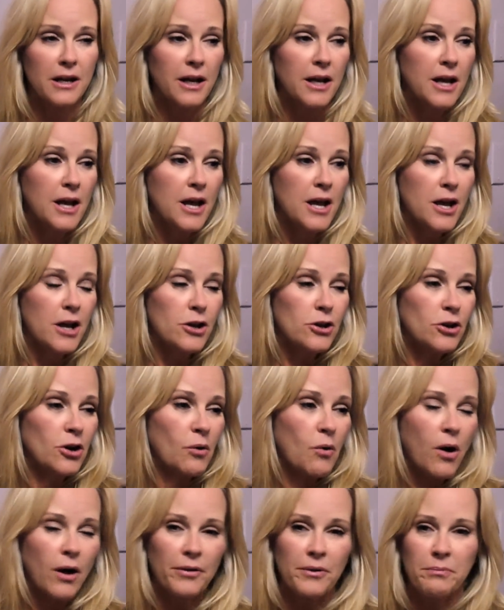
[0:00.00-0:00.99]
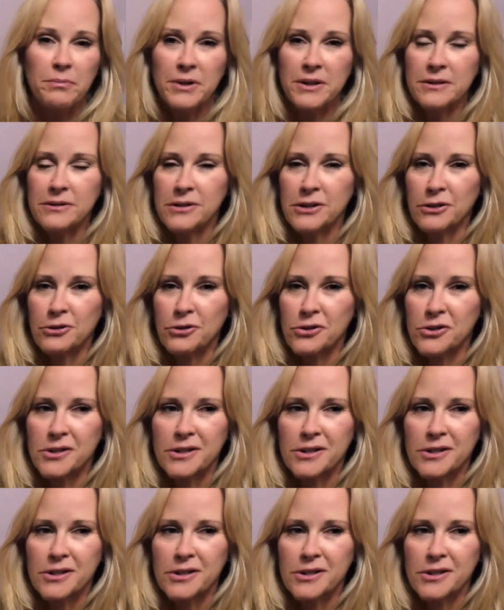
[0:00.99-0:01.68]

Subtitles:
And, you know, all the big dinner